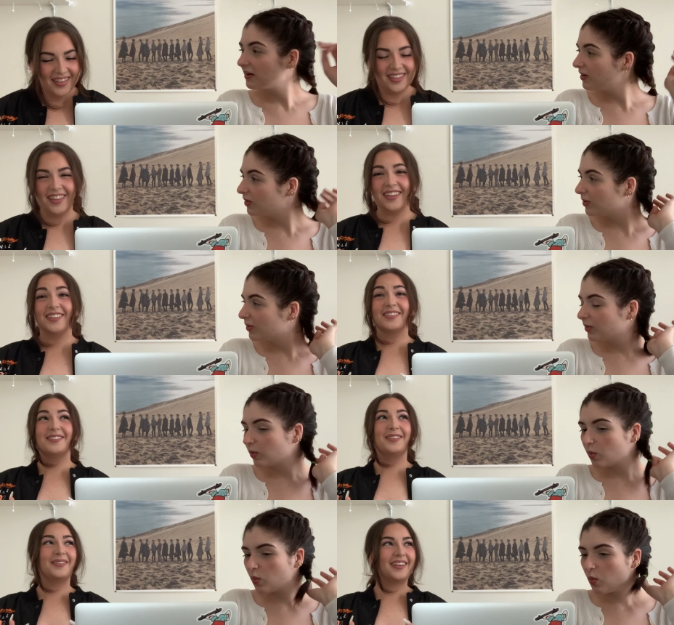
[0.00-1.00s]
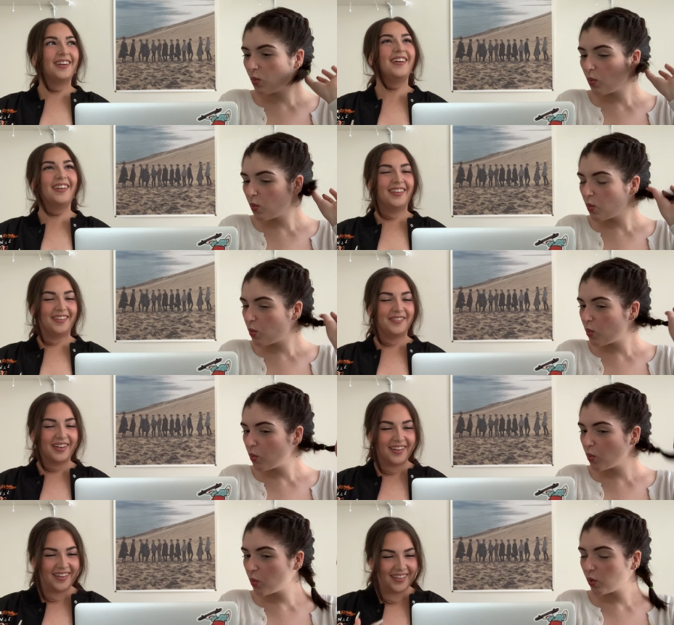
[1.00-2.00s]
Speaker 1: They look so good. Oh my
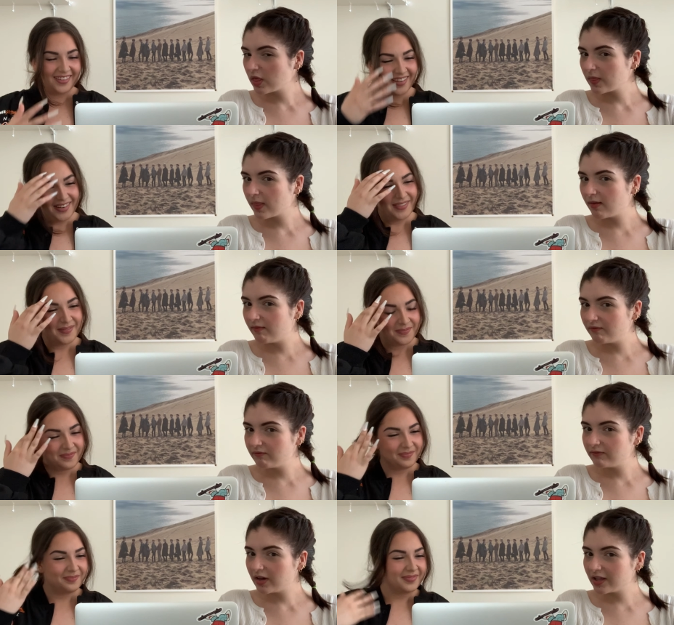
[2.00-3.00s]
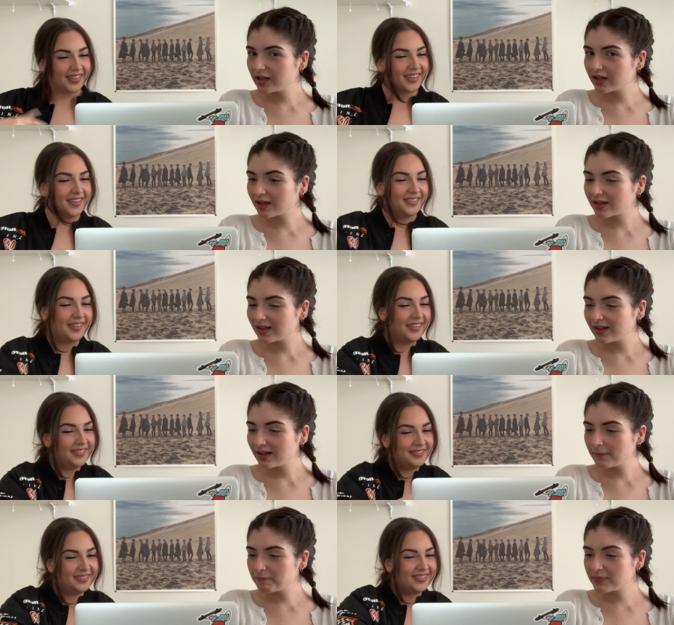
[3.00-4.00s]
god. But...
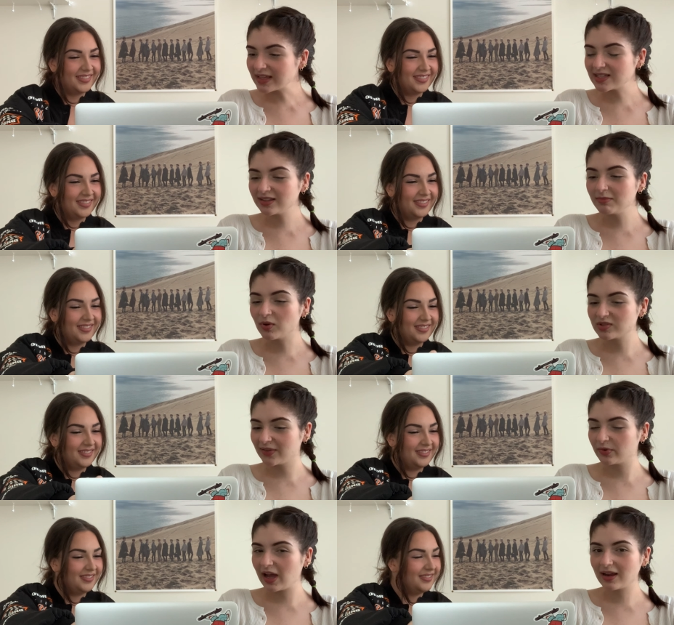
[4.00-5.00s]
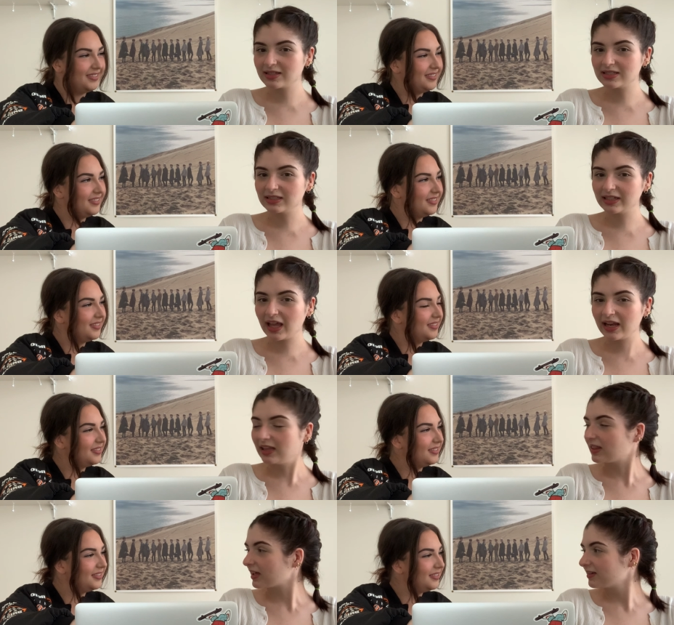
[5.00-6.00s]
Speaker 2: That's like the most I've reacted to like
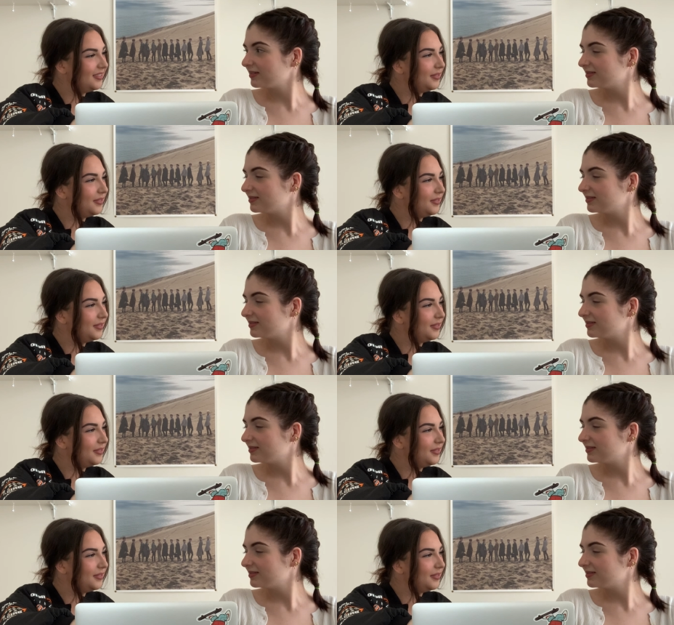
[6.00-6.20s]
anything.